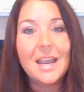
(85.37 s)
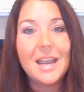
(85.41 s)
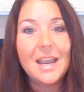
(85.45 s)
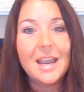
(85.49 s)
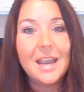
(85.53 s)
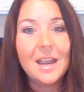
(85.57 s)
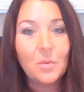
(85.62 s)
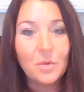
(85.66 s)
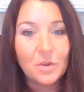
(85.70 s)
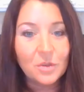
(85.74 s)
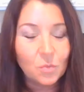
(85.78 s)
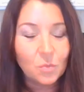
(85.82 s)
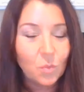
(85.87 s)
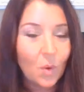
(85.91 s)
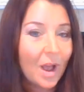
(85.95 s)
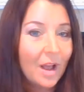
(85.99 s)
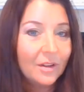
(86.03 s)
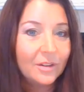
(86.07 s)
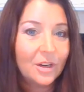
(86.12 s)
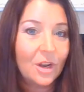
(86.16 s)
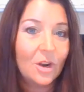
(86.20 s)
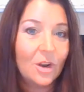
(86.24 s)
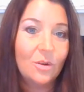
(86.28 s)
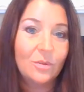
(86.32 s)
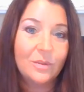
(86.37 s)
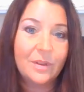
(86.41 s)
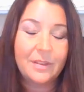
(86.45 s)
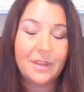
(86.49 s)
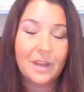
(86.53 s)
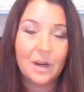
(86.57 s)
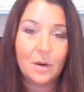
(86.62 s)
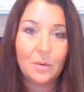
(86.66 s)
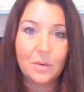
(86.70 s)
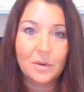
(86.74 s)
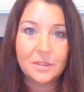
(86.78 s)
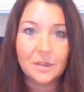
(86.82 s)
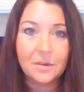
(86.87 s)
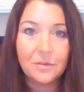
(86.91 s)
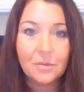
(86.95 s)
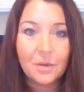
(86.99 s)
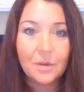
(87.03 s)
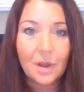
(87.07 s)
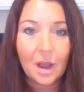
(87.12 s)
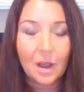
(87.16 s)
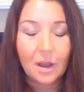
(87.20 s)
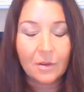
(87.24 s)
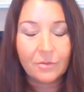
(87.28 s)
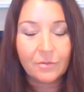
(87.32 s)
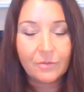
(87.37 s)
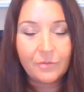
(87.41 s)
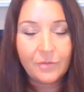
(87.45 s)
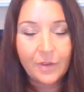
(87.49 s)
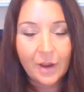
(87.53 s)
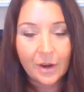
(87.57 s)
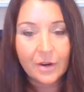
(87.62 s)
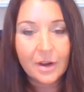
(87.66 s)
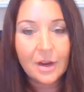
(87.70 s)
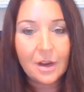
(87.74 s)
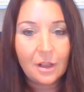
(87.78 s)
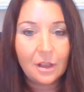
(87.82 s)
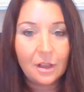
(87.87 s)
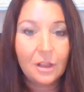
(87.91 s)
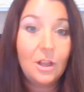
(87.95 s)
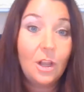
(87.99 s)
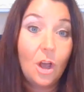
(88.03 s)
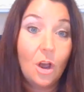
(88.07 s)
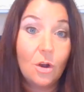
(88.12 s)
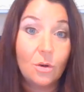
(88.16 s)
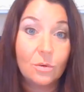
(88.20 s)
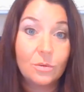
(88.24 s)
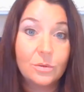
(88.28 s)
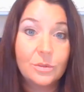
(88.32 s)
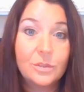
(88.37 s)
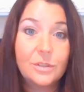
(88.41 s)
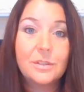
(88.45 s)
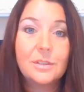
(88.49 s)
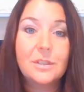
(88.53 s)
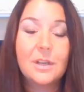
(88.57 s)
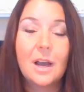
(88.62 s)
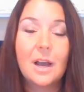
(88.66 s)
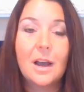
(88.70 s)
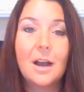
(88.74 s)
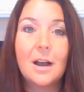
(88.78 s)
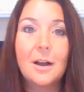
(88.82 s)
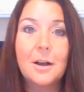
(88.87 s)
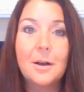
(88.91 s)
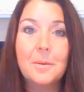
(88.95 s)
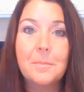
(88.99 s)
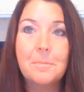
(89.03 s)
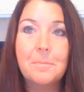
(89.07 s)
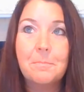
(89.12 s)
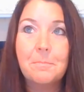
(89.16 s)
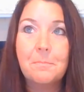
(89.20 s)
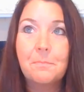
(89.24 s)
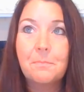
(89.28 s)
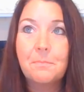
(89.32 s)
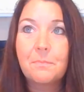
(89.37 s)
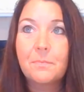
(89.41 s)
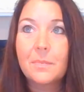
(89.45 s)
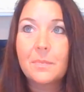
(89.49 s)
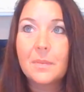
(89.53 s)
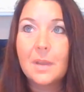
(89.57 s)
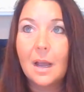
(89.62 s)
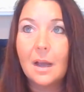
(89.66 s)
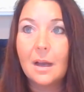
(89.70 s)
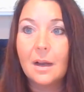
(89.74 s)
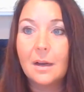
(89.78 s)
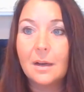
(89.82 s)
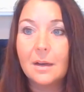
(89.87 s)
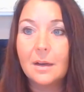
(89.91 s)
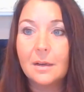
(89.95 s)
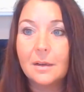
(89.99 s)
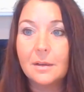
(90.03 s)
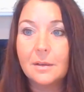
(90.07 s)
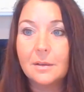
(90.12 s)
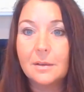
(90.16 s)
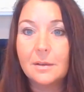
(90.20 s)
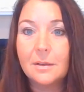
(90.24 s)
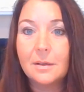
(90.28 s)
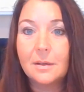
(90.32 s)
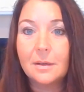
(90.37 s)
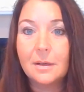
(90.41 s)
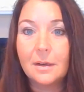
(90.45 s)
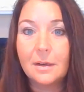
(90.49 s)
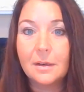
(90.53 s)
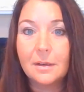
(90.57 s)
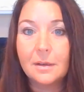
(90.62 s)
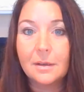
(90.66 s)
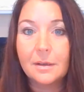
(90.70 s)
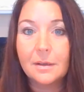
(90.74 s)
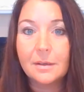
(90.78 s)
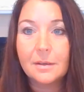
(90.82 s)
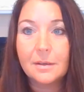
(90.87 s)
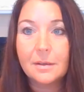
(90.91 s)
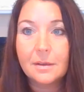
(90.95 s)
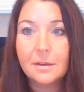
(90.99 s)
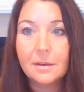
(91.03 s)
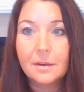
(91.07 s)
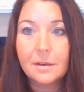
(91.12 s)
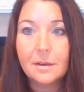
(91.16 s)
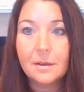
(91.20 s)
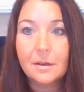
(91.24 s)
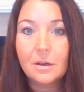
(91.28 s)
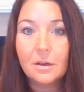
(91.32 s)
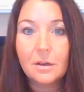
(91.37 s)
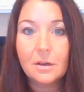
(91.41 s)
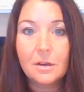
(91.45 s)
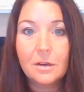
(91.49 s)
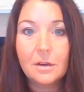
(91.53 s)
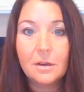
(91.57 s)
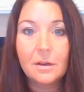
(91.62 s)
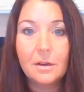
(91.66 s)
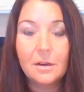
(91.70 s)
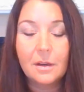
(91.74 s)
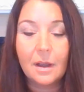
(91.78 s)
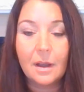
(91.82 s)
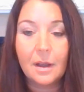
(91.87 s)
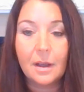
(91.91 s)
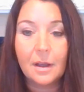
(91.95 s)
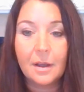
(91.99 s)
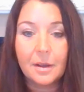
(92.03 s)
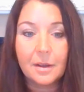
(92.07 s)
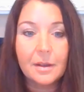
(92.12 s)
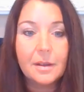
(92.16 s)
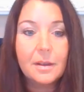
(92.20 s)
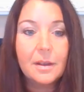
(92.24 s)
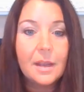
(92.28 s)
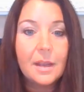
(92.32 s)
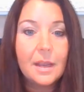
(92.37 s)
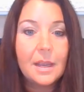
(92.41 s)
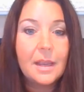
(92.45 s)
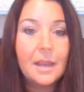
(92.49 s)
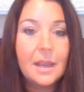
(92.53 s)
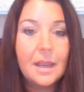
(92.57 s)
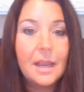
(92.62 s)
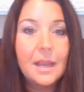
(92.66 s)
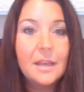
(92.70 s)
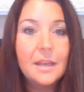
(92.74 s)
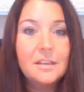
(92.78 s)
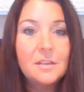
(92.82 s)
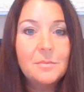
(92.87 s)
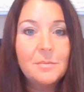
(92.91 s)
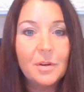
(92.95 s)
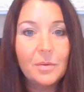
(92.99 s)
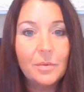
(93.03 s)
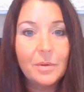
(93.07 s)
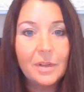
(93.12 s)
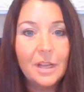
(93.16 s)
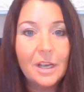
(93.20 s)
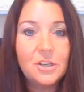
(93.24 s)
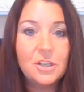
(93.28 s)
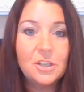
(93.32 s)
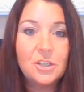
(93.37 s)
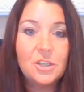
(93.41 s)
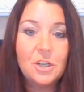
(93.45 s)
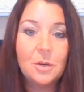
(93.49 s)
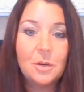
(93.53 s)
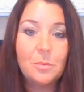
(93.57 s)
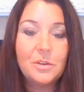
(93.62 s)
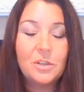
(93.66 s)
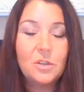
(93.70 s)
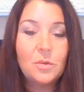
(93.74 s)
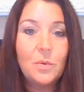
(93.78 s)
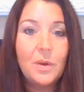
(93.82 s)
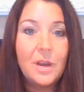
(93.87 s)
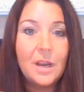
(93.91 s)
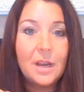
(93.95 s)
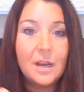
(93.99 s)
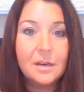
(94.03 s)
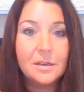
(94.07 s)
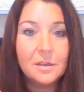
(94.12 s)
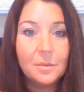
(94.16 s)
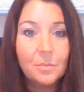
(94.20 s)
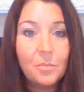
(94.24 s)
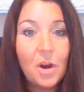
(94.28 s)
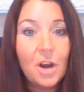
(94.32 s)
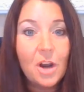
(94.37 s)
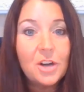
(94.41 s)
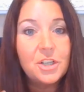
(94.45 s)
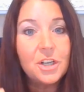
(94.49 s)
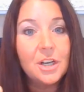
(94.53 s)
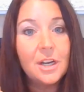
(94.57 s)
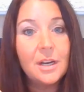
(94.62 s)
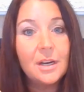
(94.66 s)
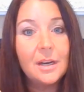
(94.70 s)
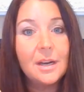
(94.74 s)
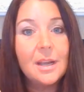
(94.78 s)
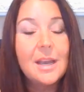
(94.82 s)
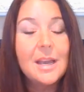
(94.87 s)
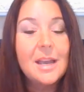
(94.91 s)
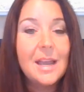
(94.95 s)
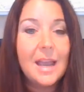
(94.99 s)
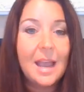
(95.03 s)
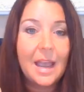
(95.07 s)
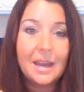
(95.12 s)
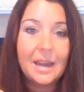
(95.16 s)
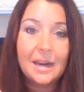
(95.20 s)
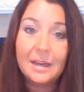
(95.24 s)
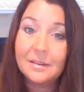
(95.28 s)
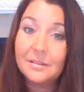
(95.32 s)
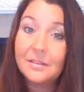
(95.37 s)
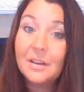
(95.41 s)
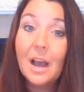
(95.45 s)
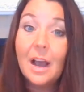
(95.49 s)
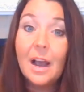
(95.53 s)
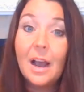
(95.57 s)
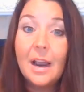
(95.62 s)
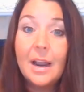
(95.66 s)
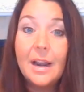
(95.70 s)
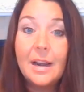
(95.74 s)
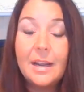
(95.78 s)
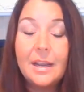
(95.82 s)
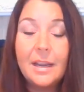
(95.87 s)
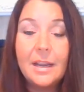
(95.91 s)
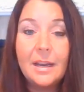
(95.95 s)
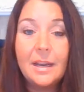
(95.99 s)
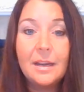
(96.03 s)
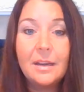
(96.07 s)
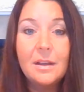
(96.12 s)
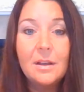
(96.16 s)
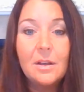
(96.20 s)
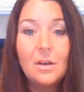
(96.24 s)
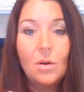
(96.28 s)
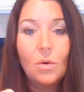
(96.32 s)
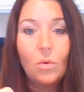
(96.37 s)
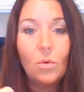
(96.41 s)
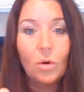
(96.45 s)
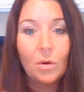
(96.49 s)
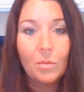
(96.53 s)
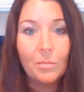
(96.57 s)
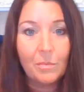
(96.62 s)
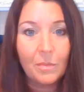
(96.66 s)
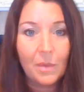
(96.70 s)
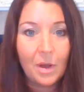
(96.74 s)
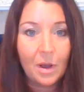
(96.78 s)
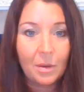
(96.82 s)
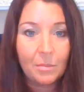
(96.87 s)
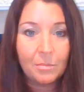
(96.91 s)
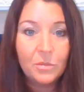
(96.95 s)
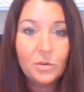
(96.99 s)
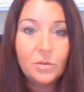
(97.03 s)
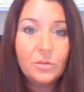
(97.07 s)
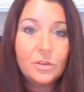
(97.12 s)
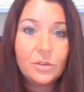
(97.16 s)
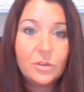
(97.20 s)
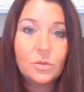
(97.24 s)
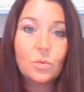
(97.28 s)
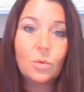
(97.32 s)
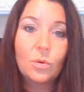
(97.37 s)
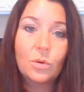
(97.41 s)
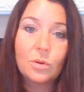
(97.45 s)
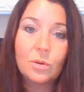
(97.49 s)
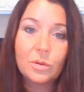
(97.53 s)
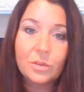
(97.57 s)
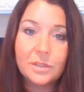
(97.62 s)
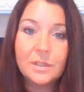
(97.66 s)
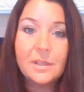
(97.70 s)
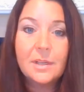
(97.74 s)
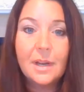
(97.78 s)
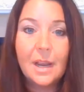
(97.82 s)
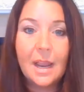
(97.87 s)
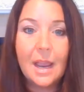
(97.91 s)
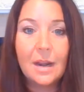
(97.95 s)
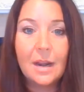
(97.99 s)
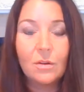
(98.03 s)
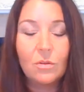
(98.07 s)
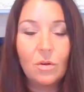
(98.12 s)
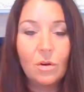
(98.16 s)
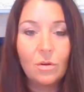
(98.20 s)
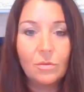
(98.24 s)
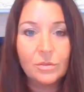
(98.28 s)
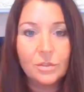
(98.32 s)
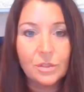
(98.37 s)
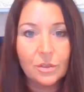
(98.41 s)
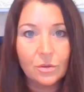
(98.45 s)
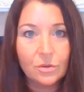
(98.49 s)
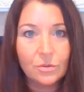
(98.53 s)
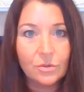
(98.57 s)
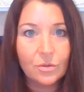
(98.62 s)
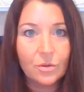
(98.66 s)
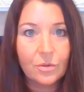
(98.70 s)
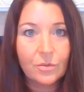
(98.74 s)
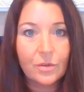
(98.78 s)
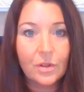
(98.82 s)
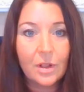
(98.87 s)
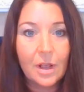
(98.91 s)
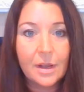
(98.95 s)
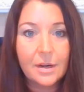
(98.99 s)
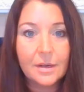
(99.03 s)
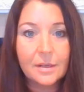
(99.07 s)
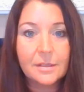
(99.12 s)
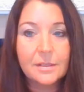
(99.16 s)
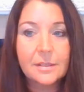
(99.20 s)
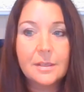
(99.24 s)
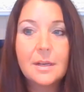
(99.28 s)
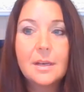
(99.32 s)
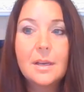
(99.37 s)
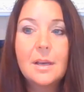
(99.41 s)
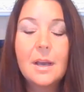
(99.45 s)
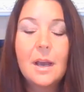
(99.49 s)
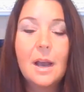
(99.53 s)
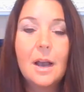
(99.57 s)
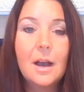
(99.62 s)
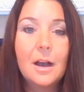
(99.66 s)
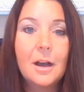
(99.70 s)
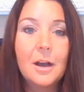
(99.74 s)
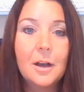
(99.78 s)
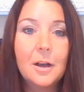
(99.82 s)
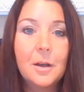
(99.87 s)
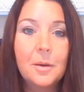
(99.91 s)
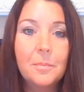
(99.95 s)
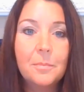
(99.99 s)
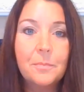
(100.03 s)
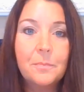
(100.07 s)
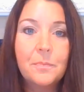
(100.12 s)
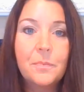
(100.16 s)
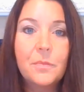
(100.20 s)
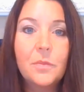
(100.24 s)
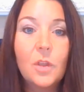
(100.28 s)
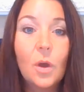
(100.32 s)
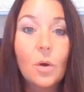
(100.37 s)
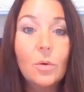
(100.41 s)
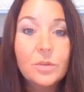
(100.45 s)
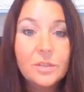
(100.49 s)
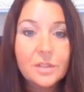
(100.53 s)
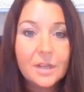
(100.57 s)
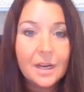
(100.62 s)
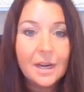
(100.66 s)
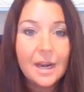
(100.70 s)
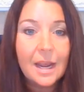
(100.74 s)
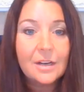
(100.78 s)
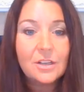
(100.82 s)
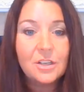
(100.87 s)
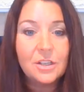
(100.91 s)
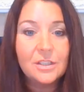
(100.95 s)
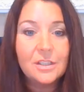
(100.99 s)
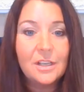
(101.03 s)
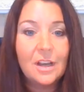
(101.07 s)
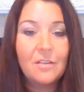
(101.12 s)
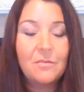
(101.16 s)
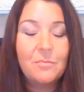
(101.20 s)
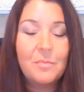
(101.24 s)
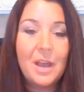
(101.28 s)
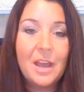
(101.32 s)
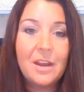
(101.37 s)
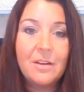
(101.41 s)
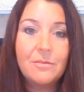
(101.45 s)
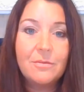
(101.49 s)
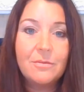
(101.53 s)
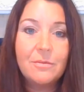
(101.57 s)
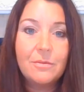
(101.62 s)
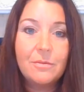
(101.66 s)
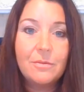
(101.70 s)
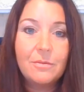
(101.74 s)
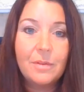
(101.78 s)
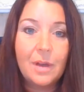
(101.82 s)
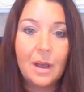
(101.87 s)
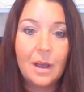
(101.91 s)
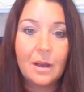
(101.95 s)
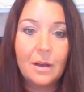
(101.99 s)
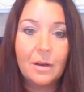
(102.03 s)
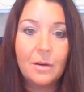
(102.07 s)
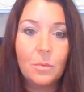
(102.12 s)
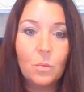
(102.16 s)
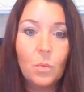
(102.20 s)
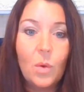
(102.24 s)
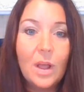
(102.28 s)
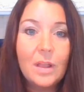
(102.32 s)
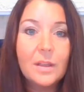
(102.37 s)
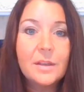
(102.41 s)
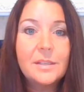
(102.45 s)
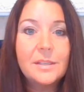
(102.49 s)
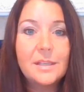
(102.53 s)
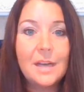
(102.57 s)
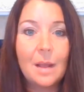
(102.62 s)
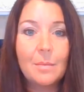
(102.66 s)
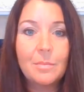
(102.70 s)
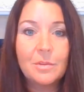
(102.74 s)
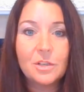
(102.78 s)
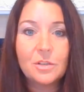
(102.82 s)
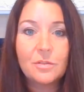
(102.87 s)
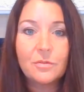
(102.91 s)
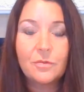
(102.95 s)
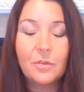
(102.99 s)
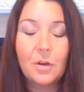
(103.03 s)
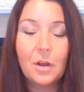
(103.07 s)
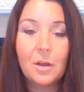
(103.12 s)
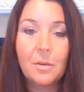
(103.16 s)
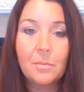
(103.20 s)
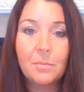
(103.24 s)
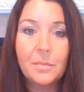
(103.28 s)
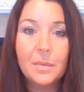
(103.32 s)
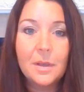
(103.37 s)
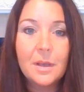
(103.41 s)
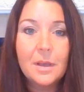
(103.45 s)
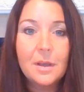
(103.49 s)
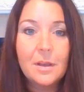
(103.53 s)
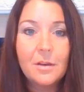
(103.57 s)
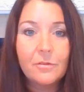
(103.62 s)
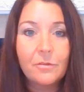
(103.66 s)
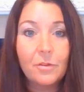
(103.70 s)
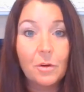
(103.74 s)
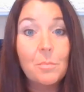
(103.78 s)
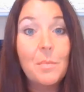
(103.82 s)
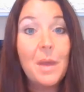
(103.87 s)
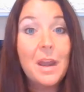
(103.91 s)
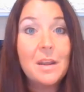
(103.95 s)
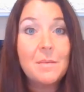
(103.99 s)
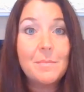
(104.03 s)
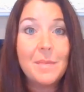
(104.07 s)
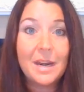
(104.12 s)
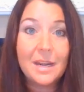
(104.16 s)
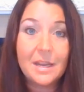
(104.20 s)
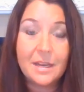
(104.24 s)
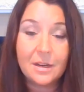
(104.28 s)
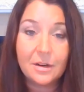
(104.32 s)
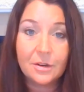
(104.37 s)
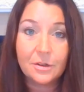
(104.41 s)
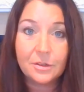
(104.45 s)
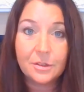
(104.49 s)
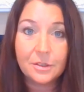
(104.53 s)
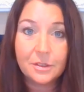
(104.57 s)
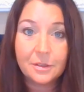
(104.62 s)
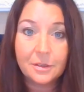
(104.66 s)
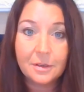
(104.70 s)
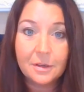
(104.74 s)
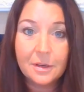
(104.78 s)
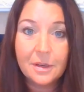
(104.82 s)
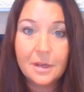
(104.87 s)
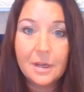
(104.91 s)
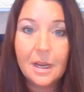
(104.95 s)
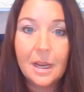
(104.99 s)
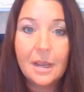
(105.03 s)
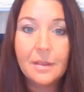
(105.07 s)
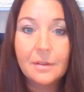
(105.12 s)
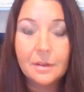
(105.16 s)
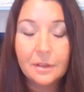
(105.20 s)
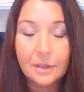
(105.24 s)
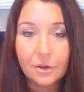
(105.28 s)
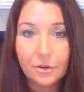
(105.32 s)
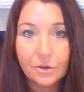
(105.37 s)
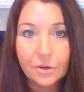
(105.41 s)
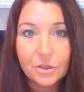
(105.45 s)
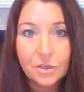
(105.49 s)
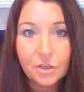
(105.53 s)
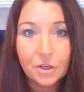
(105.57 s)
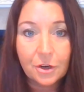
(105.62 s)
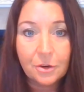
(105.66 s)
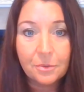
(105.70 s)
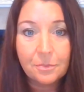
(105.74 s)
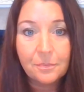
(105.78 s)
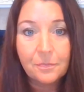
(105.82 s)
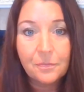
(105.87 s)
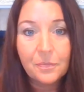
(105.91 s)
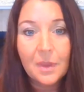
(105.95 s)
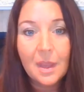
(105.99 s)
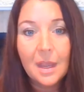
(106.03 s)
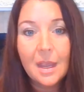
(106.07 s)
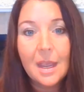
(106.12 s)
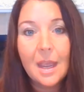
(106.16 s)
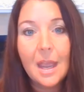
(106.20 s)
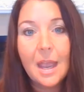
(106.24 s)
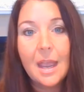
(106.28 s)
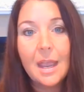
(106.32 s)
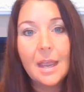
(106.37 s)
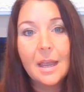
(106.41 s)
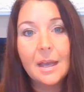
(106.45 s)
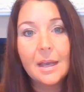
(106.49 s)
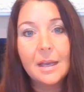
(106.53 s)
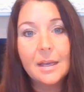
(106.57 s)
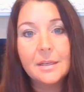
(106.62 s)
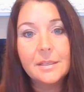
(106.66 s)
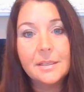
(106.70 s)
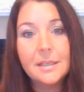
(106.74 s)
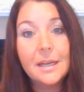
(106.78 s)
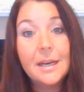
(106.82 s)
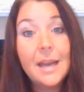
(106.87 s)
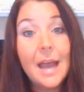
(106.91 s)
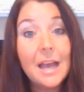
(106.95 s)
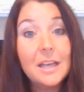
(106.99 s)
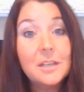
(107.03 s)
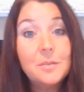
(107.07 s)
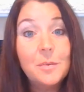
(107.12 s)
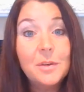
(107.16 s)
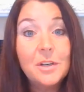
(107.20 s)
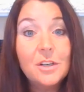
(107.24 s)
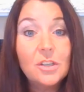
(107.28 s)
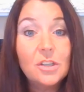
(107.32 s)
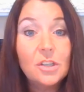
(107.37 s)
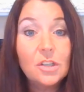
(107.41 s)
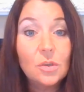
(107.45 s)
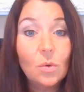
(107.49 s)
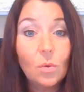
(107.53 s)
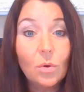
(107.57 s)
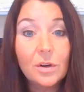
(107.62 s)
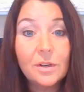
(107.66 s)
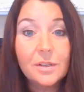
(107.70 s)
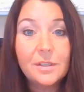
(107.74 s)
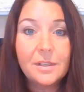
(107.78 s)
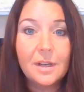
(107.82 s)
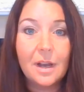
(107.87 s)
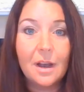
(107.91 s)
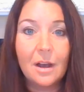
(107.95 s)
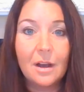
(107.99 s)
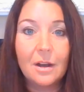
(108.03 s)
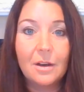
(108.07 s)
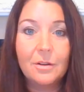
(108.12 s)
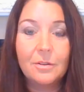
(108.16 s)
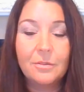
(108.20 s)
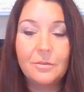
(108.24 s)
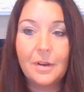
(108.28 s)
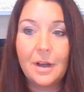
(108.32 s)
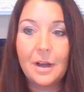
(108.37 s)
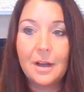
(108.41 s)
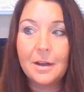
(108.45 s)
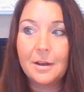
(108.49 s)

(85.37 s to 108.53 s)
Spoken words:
it was well known that there was a very close uh, uh, uh, intimate relationship between depression and anxiety or mood disorders and Crohn's and ulcerative colitis. Those connections have been well established for many, many years in the literature. And it has been a source of